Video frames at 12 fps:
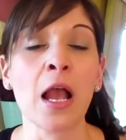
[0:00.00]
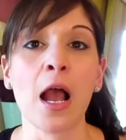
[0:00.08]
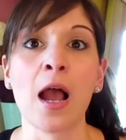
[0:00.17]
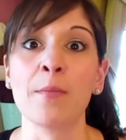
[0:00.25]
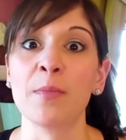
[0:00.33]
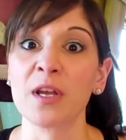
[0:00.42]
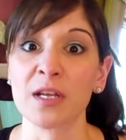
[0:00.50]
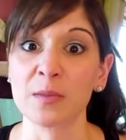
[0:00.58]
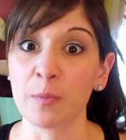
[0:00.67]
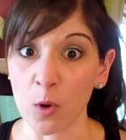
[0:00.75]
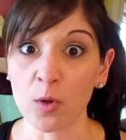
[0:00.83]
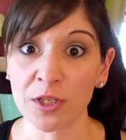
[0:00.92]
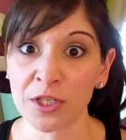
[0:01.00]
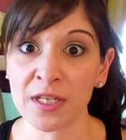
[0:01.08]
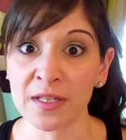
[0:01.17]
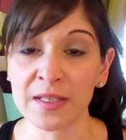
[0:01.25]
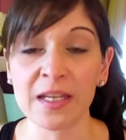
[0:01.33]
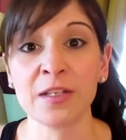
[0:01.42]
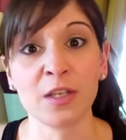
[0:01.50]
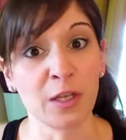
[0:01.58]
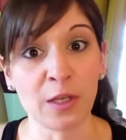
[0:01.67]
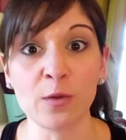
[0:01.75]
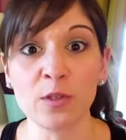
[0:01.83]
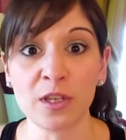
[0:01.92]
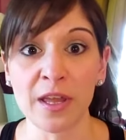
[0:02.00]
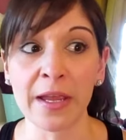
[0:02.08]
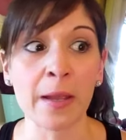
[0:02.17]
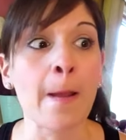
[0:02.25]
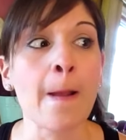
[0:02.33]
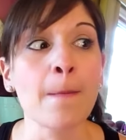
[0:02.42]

Um, because portions is a huge thing.